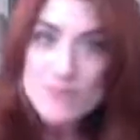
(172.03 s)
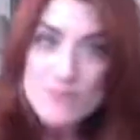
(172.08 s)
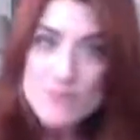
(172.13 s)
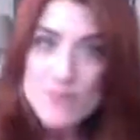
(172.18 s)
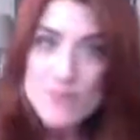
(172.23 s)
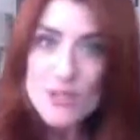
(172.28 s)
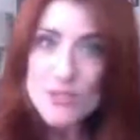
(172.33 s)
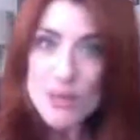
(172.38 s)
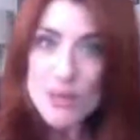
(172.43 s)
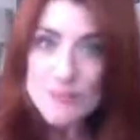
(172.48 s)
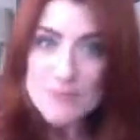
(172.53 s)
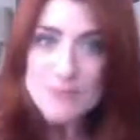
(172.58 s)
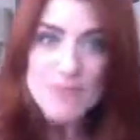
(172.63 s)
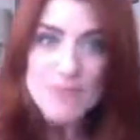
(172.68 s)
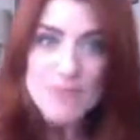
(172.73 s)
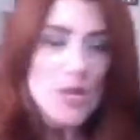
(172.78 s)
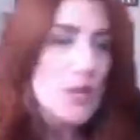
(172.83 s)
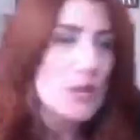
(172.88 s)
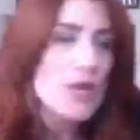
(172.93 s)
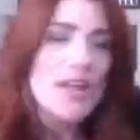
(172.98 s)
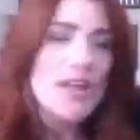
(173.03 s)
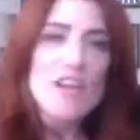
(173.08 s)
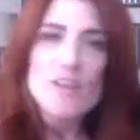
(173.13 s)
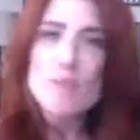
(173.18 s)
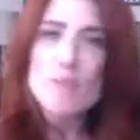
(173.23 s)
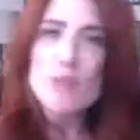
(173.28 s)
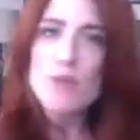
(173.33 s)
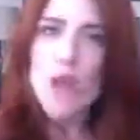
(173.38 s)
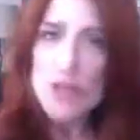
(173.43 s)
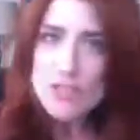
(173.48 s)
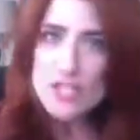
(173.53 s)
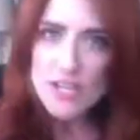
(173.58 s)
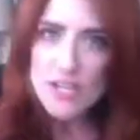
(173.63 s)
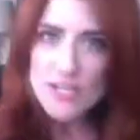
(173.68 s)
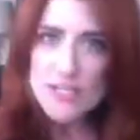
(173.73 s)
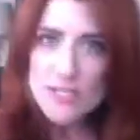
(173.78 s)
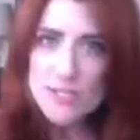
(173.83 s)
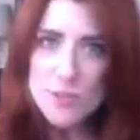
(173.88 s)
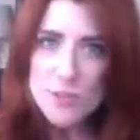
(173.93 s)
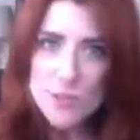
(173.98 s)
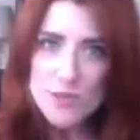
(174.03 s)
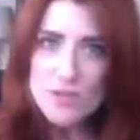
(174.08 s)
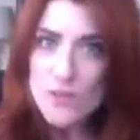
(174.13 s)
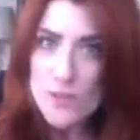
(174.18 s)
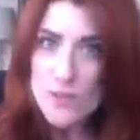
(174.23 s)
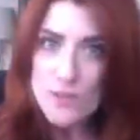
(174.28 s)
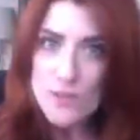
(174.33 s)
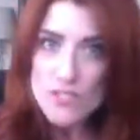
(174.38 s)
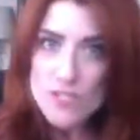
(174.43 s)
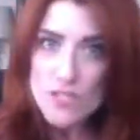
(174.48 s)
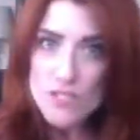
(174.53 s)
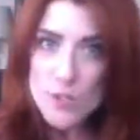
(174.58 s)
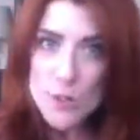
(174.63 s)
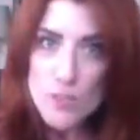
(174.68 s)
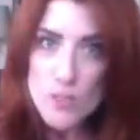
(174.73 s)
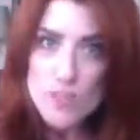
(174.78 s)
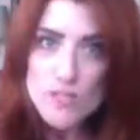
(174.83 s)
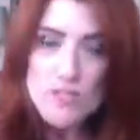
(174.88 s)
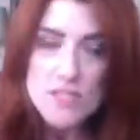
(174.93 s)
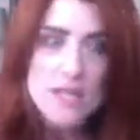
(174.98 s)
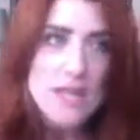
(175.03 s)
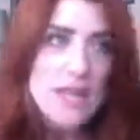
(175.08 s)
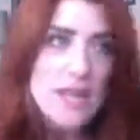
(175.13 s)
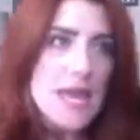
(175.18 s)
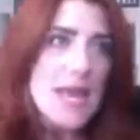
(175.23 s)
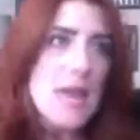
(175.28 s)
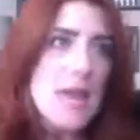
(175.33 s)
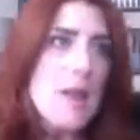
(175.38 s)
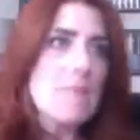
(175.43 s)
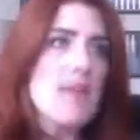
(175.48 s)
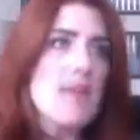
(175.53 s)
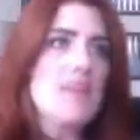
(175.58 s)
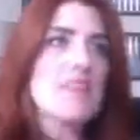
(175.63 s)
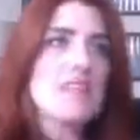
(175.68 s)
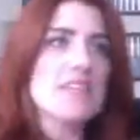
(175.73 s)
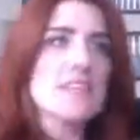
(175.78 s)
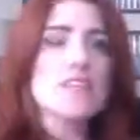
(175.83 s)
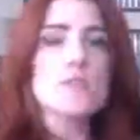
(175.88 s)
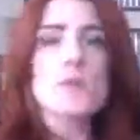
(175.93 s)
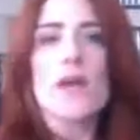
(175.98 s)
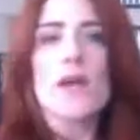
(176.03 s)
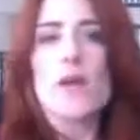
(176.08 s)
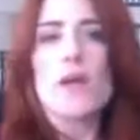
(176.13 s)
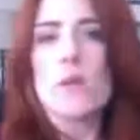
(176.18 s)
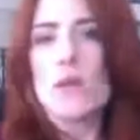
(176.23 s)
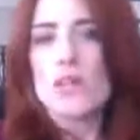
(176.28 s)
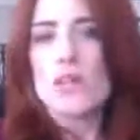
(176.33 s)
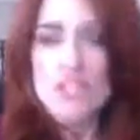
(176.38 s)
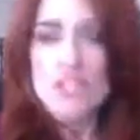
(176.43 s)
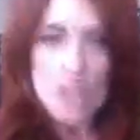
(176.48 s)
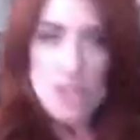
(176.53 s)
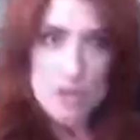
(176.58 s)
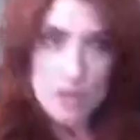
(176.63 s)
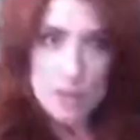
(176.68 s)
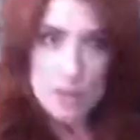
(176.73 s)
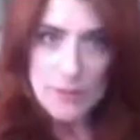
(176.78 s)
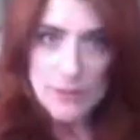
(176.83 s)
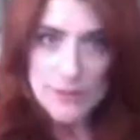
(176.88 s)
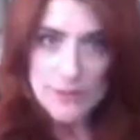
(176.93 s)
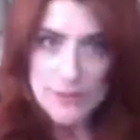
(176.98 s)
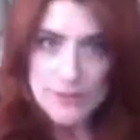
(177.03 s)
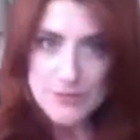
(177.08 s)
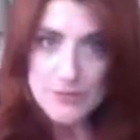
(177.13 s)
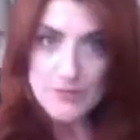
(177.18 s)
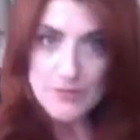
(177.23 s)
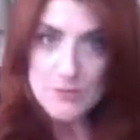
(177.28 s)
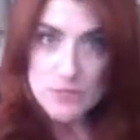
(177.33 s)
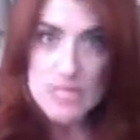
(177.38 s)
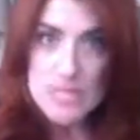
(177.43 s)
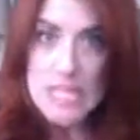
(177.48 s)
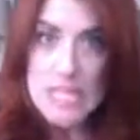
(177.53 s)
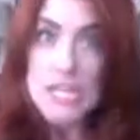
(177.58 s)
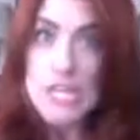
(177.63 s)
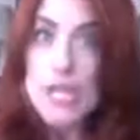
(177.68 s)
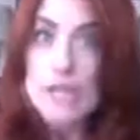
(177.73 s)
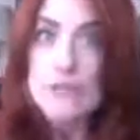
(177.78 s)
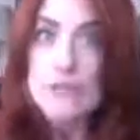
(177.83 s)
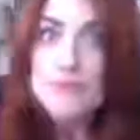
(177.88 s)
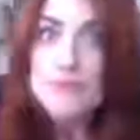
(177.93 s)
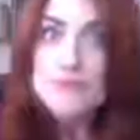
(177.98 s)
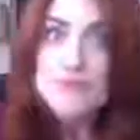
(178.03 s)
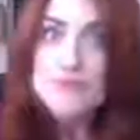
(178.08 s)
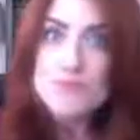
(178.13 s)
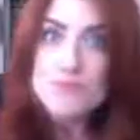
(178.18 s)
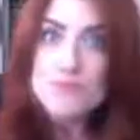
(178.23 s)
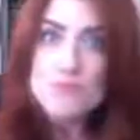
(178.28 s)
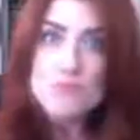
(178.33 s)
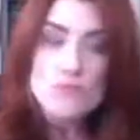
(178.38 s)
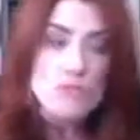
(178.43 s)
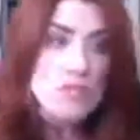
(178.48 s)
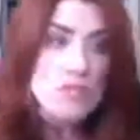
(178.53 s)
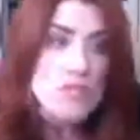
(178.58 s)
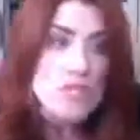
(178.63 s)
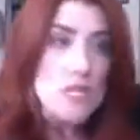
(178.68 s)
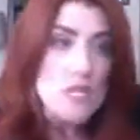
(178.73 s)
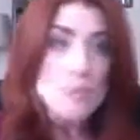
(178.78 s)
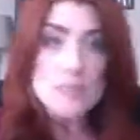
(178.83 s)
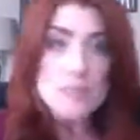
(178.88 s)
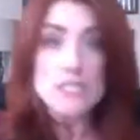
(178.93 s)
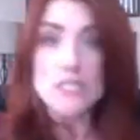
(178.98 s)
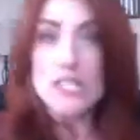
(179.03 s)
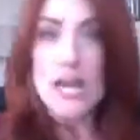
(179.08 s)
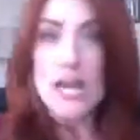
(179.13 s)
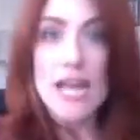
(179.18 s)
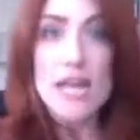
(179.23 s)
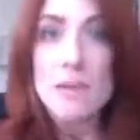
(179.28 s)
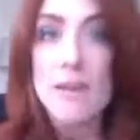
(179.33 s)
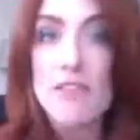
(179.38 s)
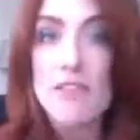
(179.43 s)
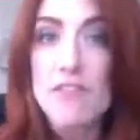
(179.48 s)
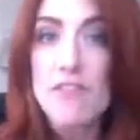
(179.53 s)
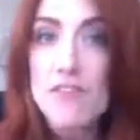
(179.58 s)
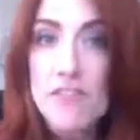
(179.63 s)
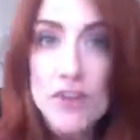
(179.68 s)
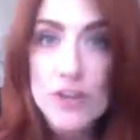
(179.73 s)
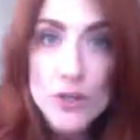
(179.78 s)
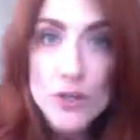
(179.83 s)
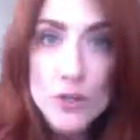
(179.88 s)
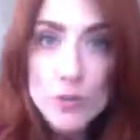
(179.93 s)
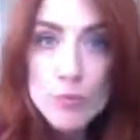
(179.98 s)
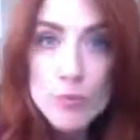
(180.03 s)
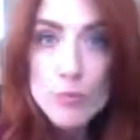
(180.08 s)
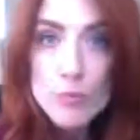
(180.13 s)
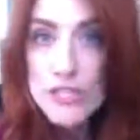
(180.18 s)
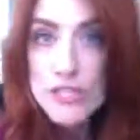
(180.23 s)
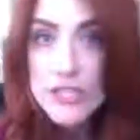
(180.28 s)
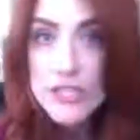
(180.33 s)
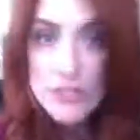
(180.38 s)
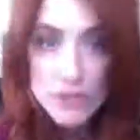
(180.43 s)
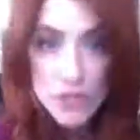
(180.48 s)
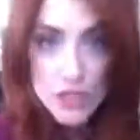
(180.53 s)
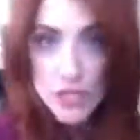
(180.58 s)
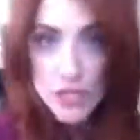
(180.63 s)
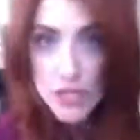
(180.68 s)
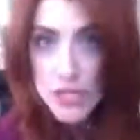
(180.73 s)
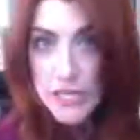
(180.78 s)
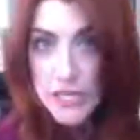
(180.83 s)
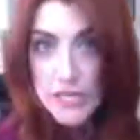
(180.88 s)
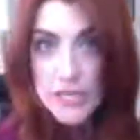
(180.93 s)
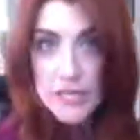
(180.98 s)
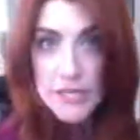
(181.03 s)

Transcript: right? We all have projects we are focusing towards. And this is why I want to talk about letting go. Because look, I am a firm believer in